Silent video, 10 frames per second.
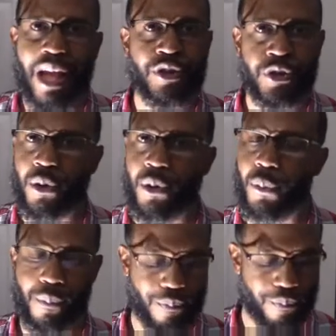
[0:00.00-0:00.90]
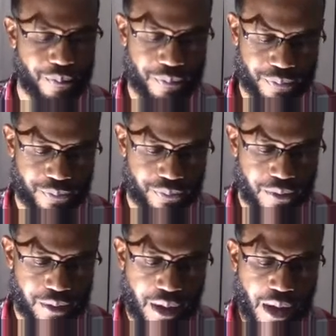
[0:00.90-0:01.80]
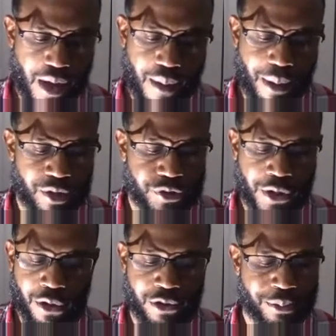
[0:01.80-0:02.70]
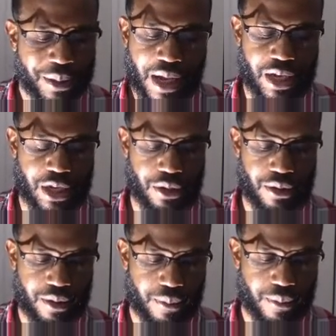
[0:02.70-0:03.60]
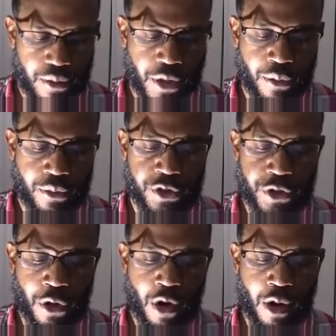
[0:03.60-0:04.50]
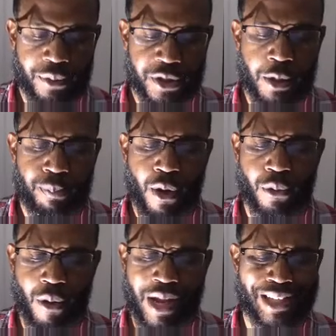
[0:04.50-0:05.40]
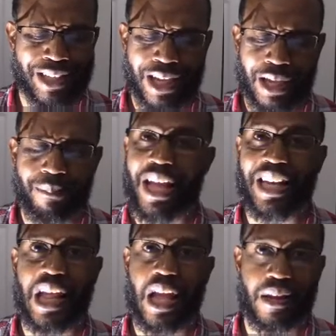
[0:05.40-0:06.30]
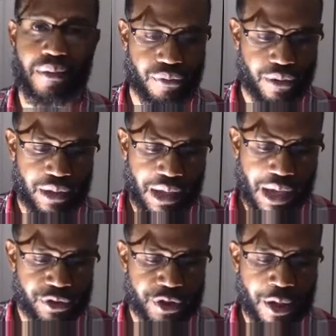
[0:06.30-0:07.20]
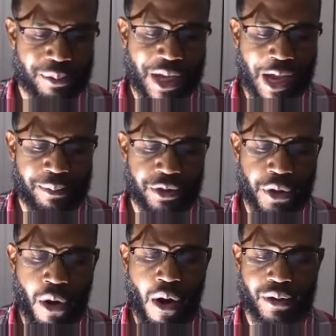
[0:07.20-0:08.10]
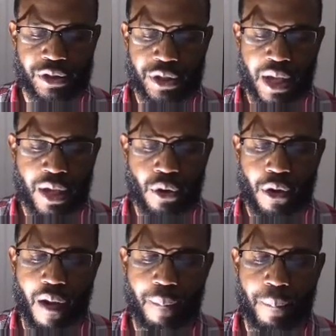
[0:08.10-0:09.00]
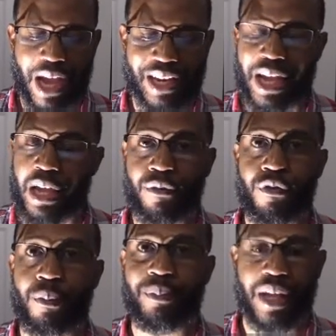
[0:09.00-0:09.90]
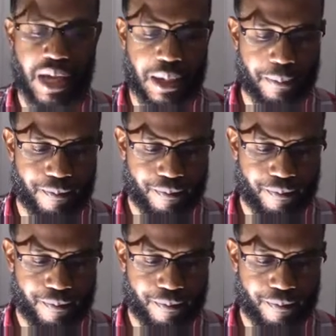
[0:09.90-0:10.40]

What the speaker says: soul. My soul's been anchored. Though the storms keep on raging in my life, and sometimes it's hard to tell my night from day,